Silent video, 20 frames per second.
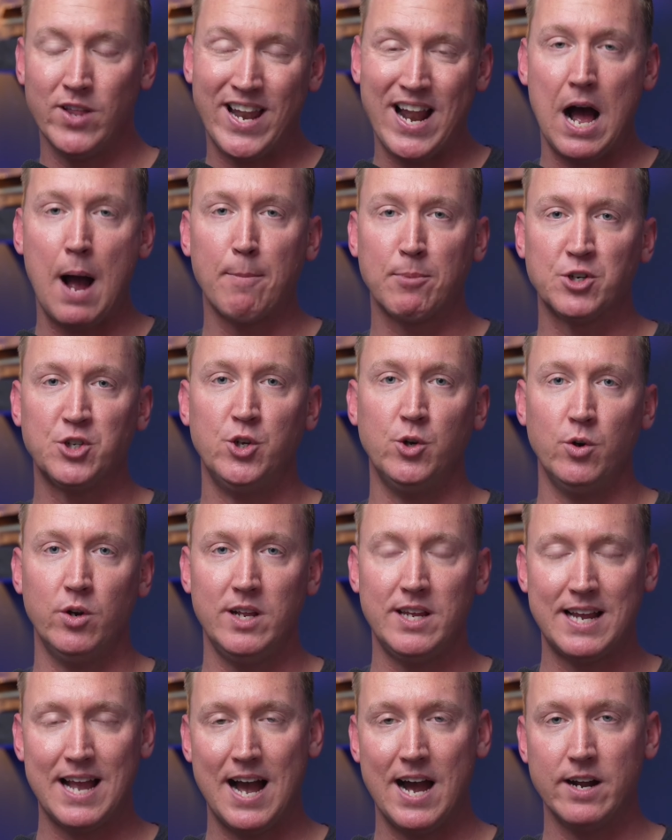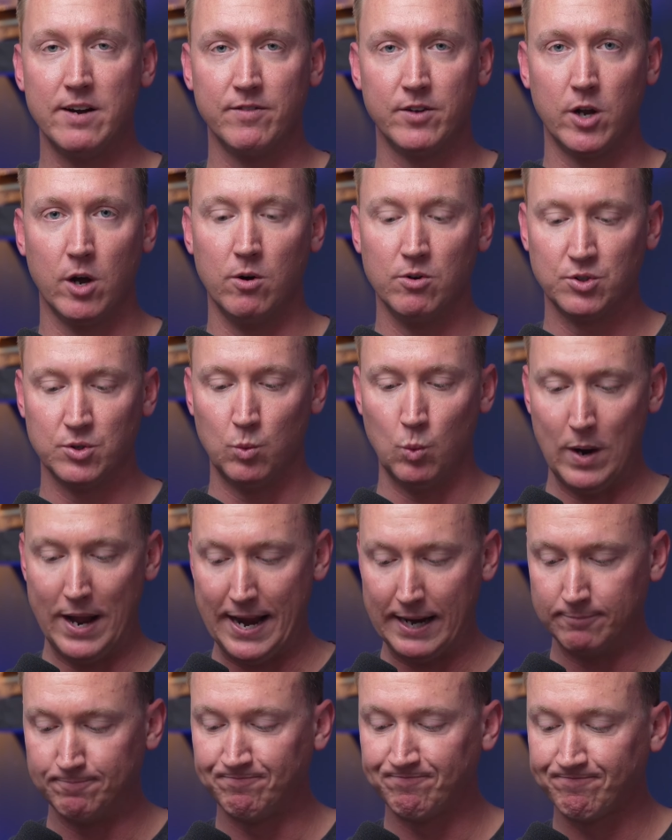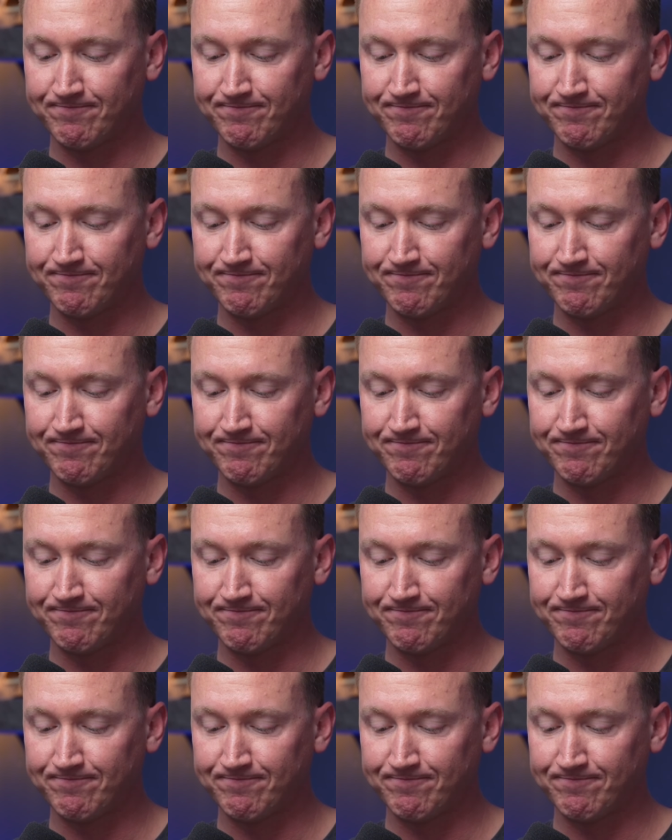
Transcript: that opportunity kind of goes away.